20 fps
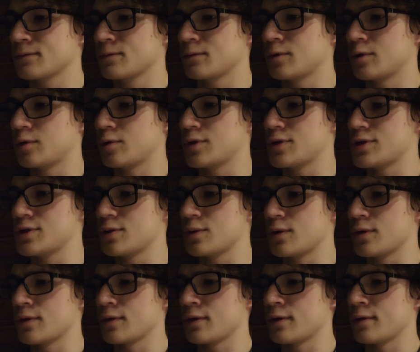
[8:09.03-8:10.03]
What we do
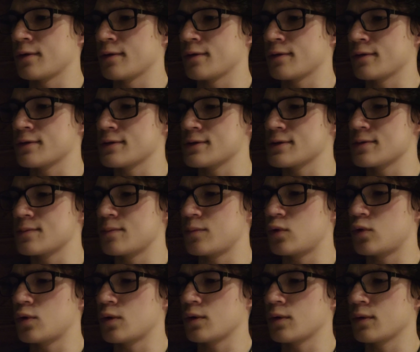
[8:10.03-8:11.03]
on the earth is
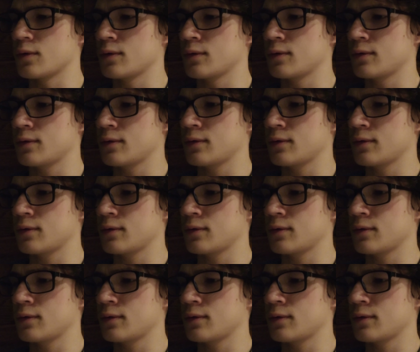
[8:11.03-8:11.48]
important.